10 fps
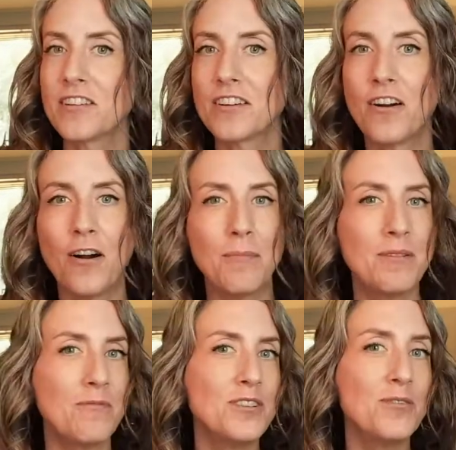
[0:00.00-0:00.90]
are
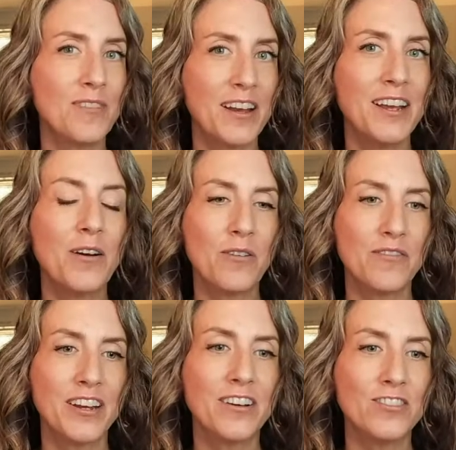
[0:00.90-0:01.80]
common when you're letting go
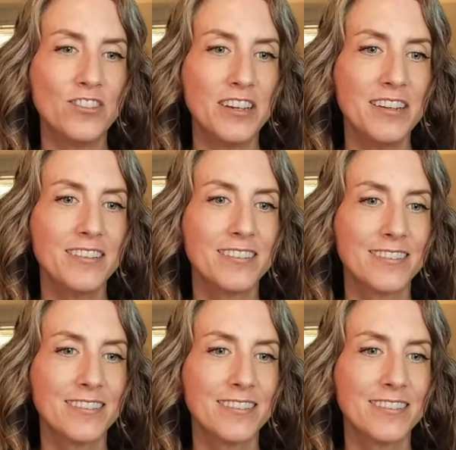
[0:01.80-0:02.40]
of energy.